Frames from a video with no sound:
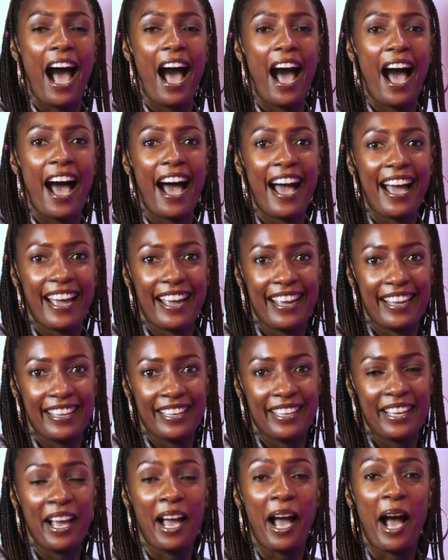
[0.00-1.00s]

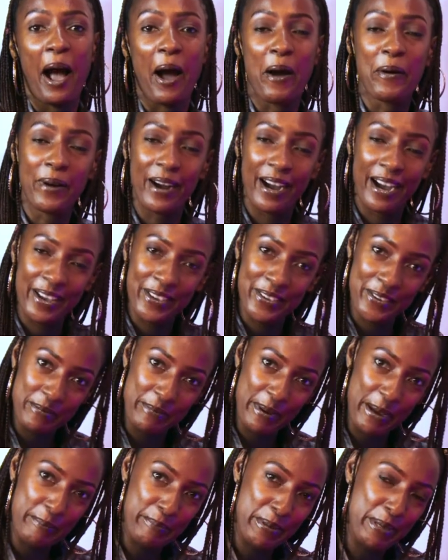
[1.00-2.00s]
Hi, how are you,
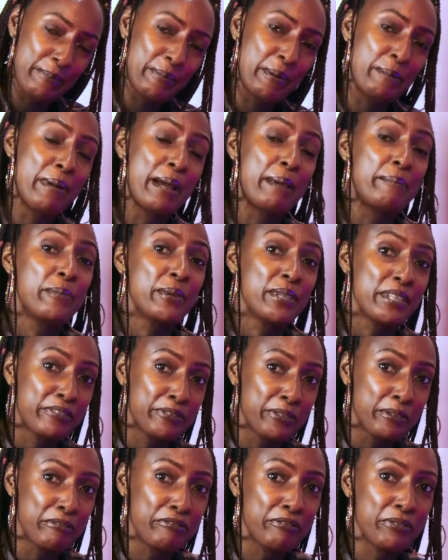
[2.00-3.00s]
my people, my
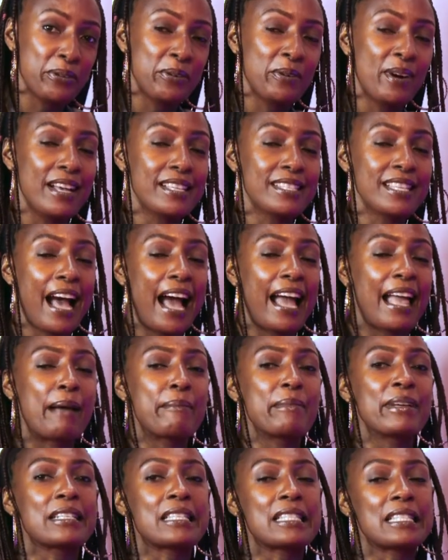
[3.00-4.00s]
beautiful viewers? I
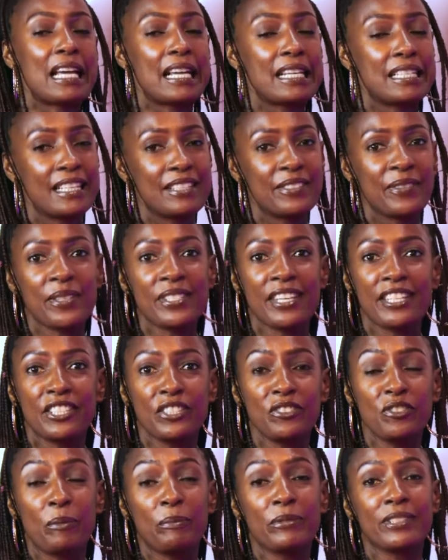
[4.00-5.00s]
am excited. But